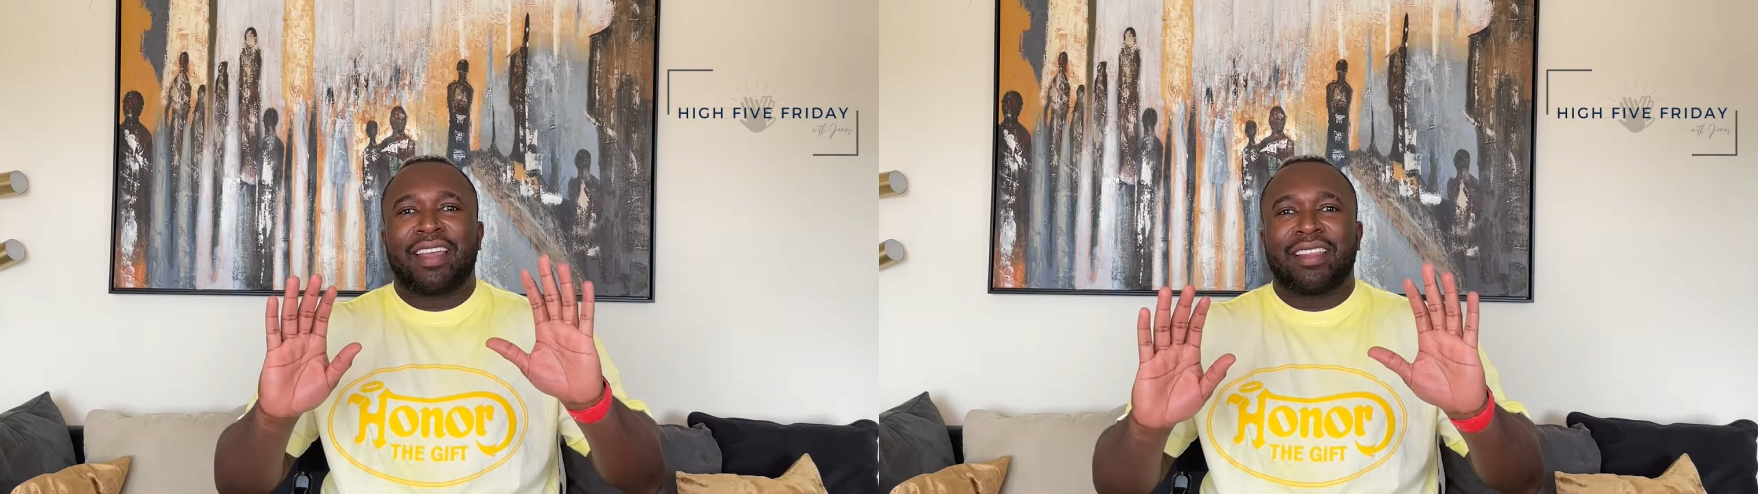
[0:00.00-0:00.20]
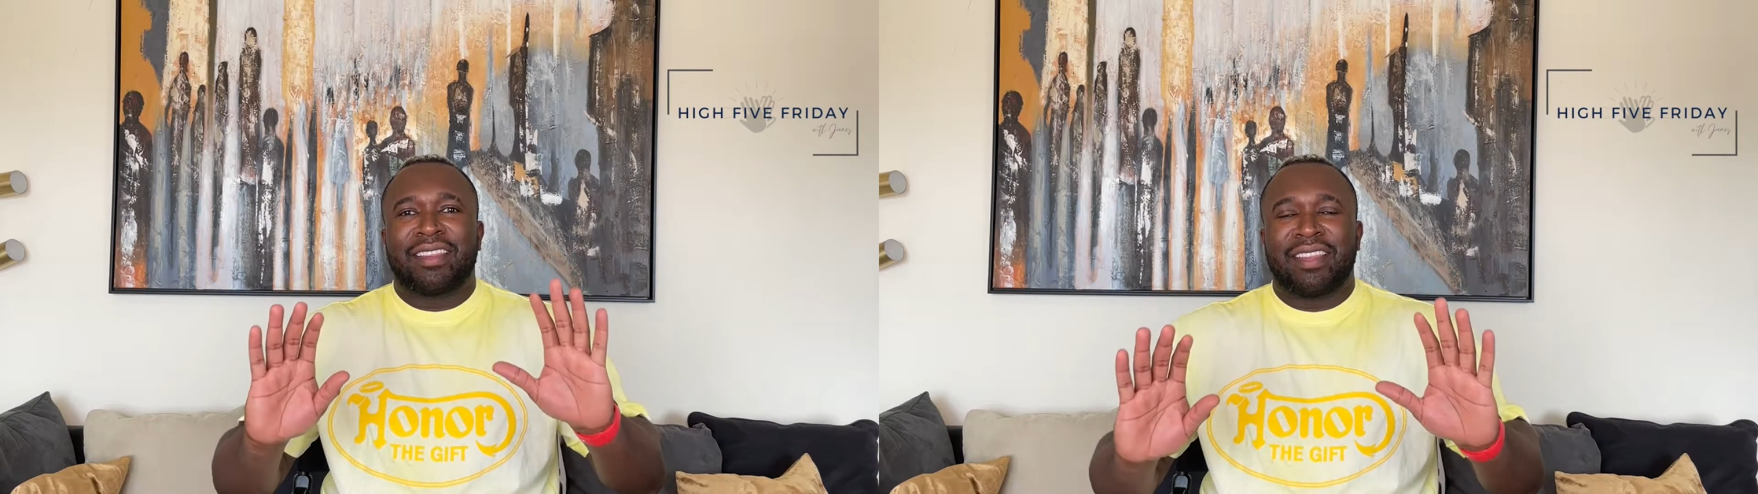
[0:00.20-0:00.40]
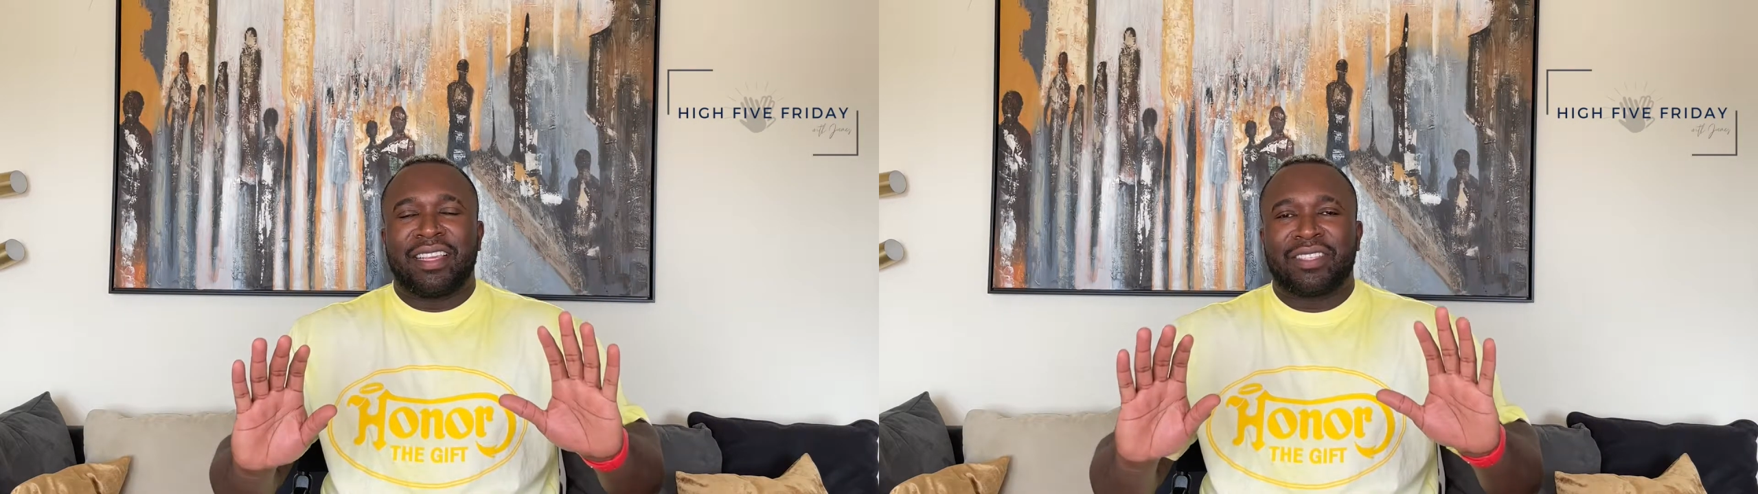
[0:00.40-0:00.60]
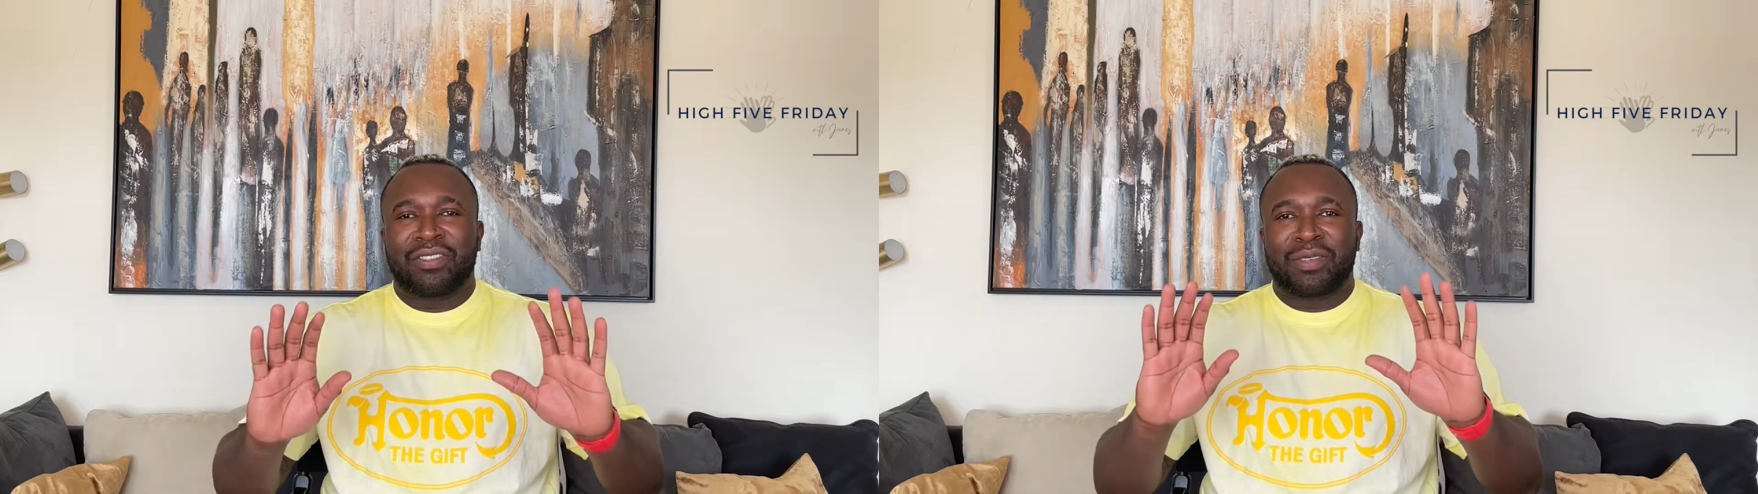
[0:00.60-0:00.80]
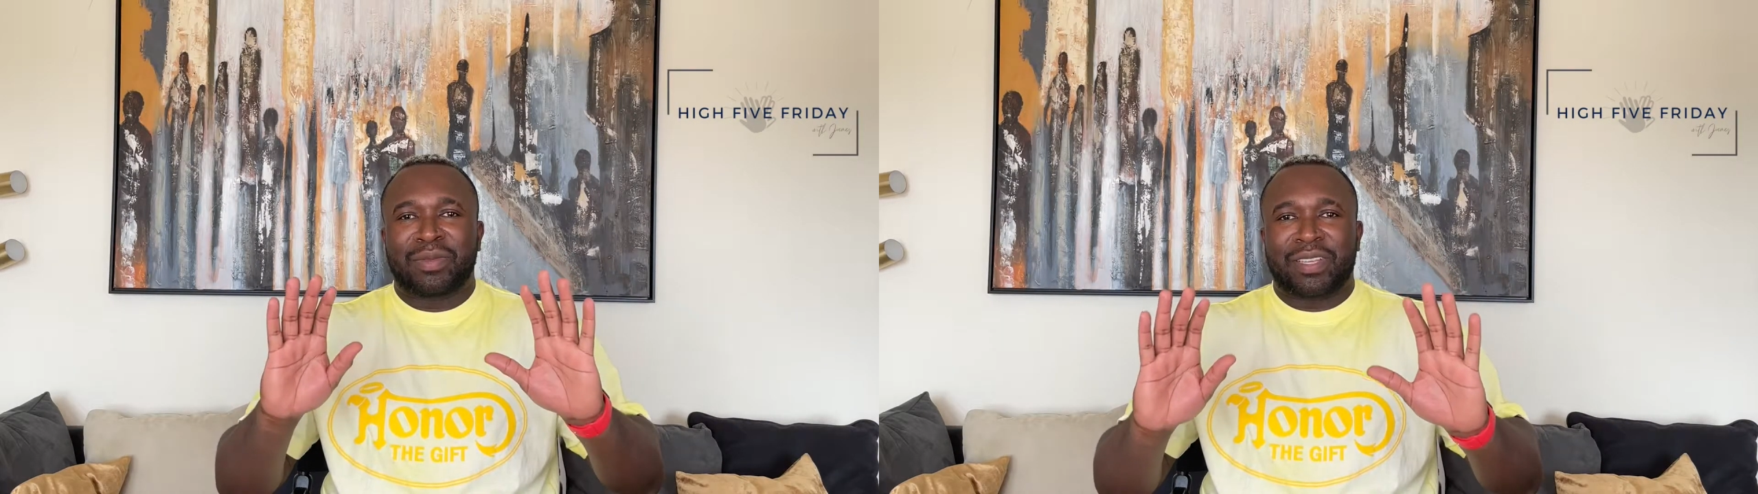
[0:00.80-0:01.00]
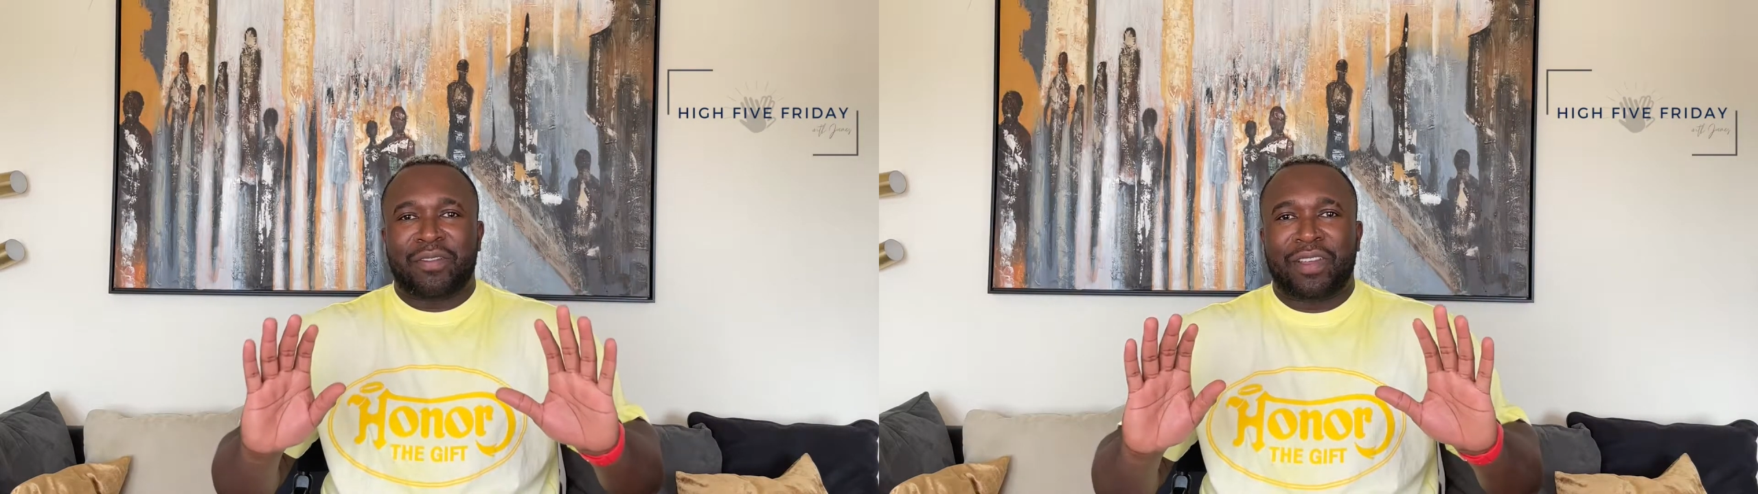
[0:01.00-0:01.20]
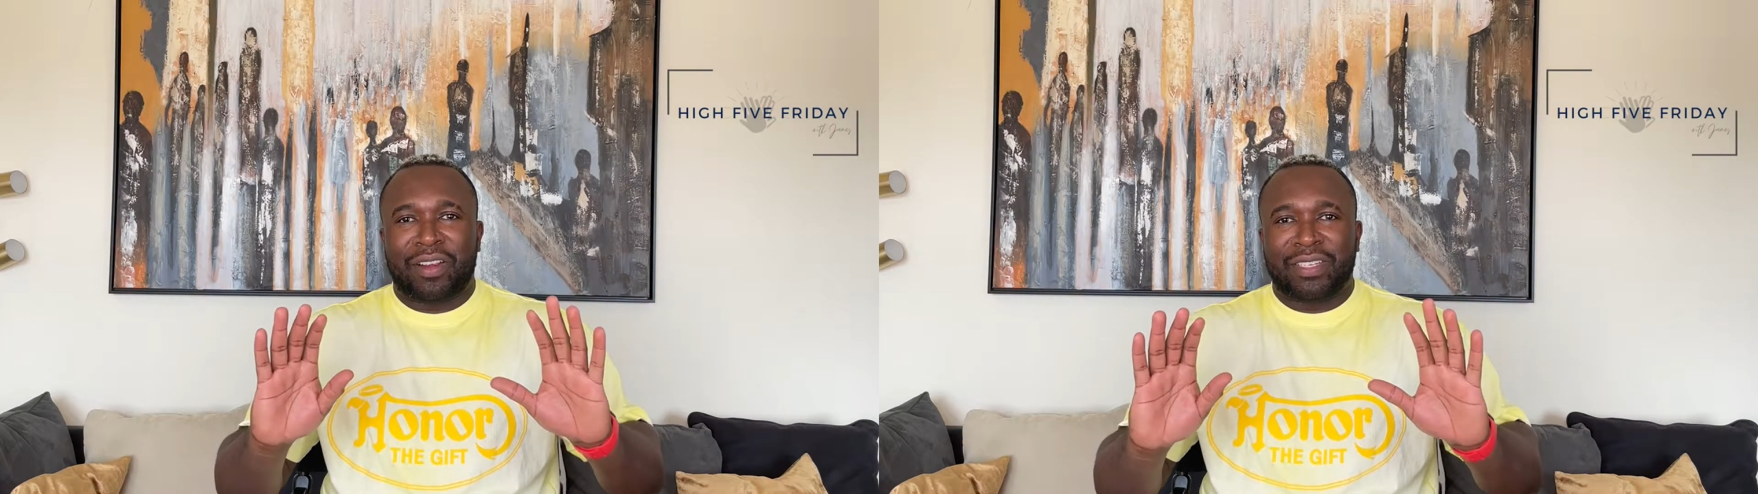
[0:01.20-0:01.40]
These are some self care